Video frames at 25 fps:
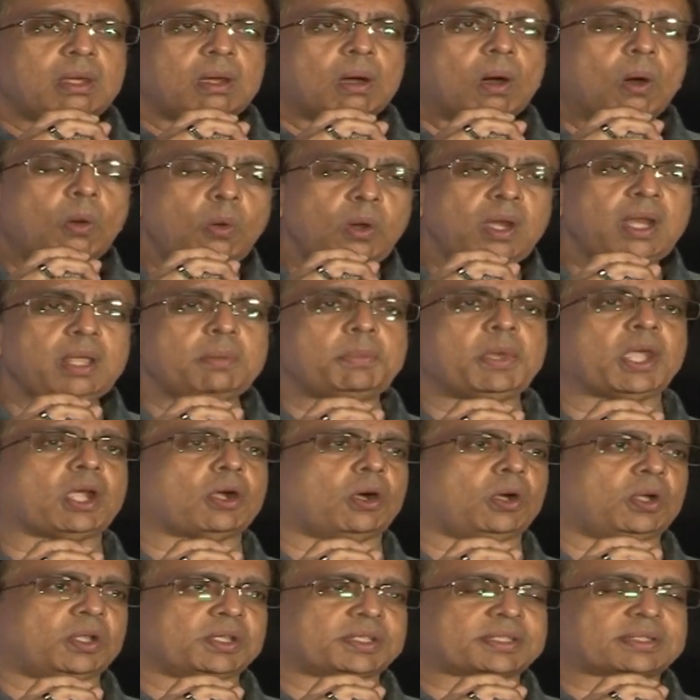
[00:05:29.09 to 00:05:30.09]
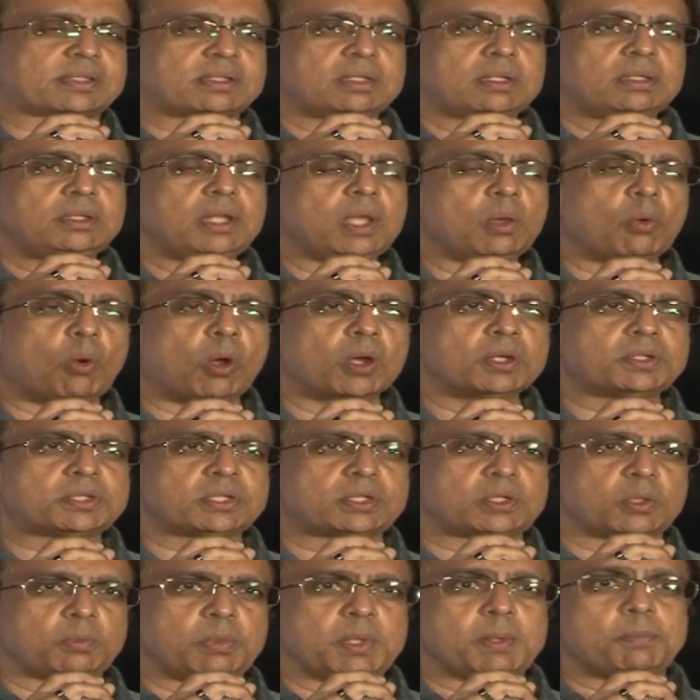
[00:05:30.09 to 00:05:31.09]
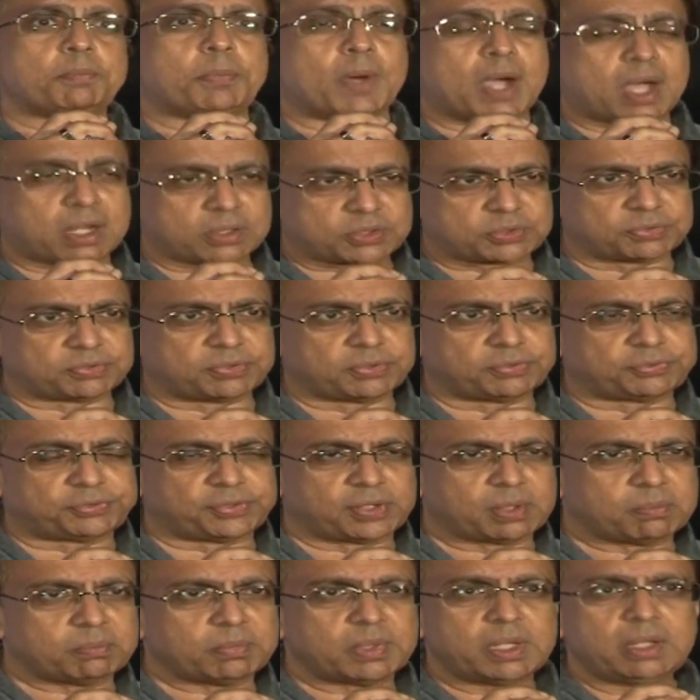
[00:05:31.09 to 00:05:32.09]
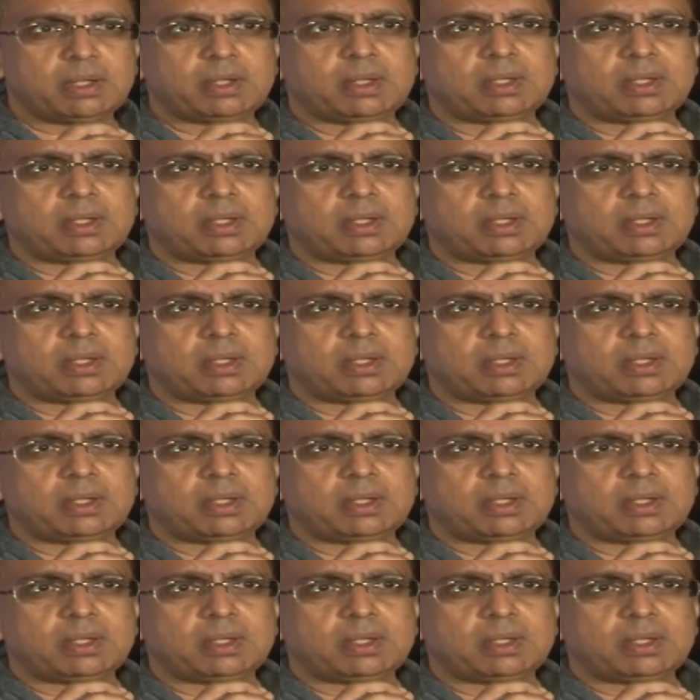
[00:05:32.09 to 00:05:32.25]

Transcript: only because they wanted to be part of the film.